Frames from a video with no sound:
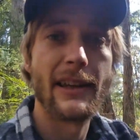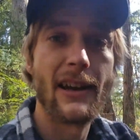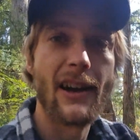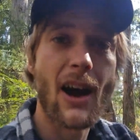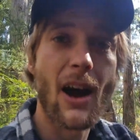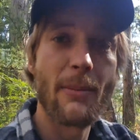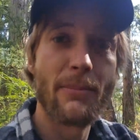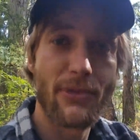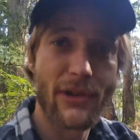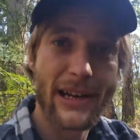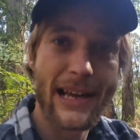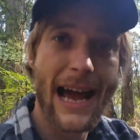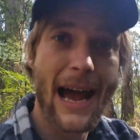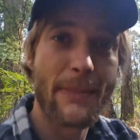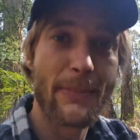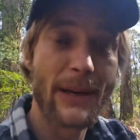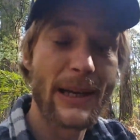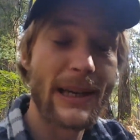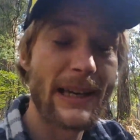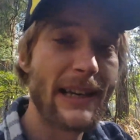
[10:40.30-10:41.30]
I'm pretty
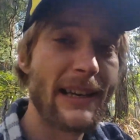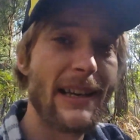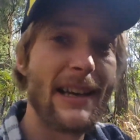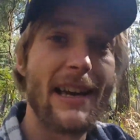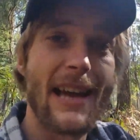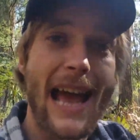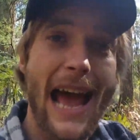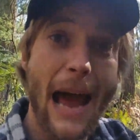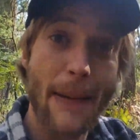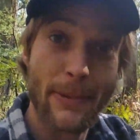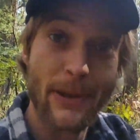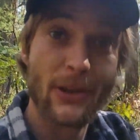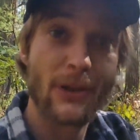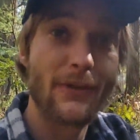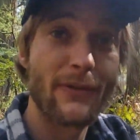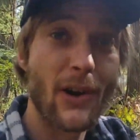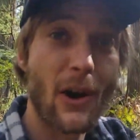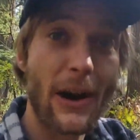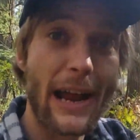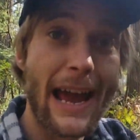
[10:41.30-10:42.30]
happy. Happy to have
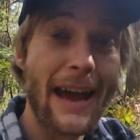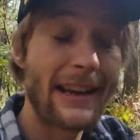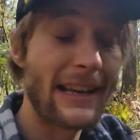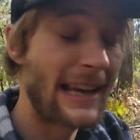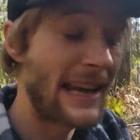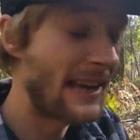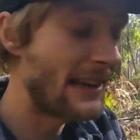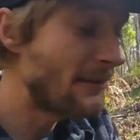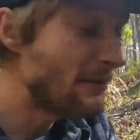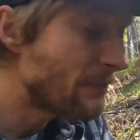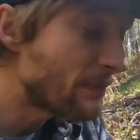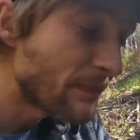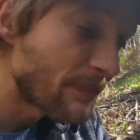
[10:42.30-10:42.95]
got out again.